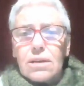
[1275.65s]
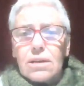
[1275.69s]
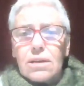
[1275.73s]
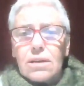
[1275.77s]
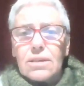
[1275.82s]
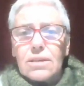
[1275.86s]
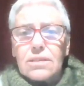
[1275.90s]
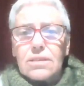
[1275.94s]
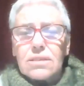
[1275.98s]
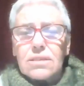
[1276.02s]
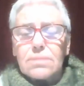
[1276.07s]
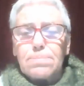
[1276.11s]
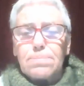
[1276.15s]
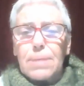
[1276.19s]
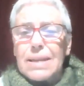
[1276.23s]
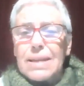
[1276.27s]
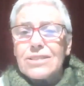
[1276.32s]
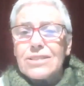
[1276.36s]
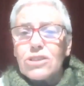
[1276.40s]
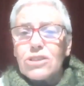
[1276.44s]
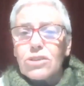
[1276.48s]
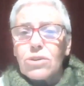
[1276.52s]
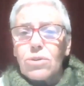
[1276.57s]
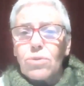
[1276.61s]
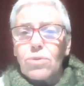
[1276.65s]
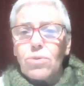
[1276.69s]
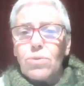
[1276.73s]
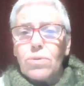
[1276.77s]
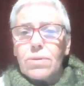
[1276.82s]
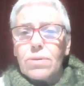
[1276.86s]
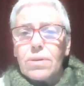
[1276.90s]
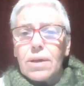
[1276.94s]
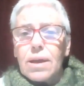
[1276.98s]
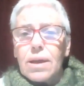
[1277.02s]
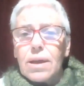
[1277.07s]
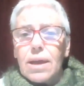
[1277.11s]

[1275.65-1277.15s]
is political,